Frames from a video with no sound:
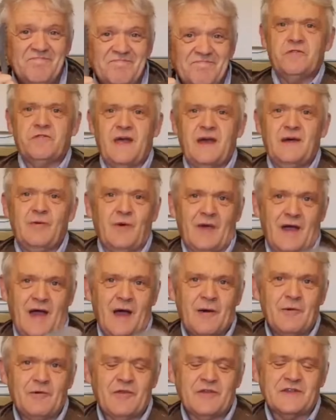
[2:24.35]
There we
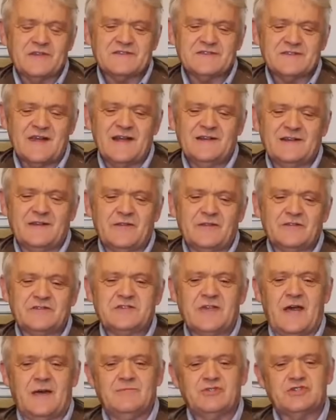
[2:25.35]
are with exactly the
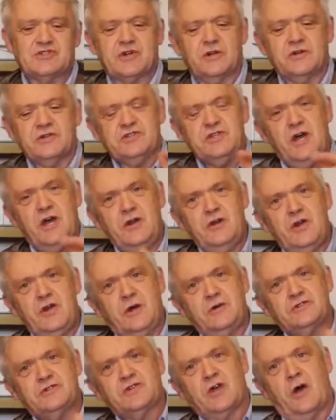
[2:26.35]
same structure,
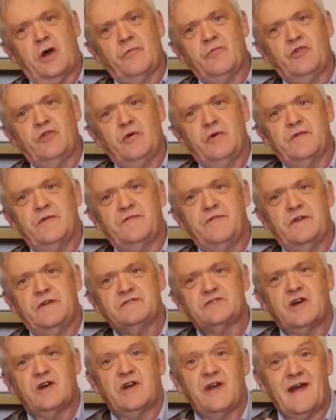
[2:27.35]
nose cone, 2 of the
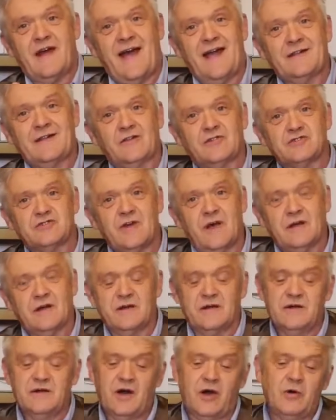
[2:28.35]
fins on and a handle, so I
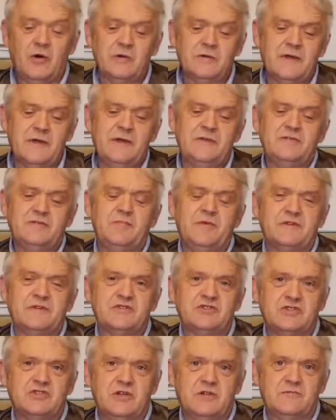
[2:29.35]
can hold it, a bit
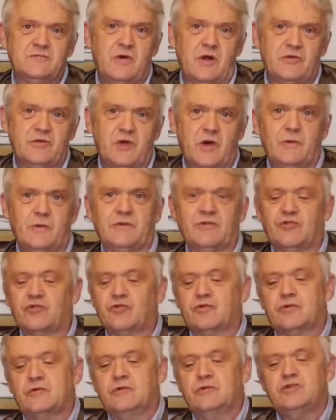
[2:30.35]
of steel rod going
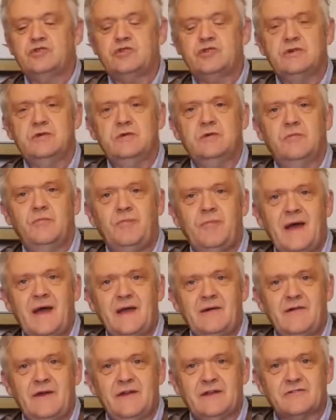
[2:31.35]
through 2
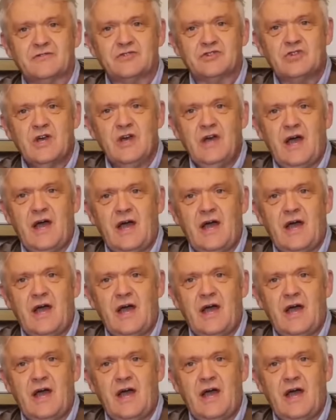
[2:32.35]
bearings,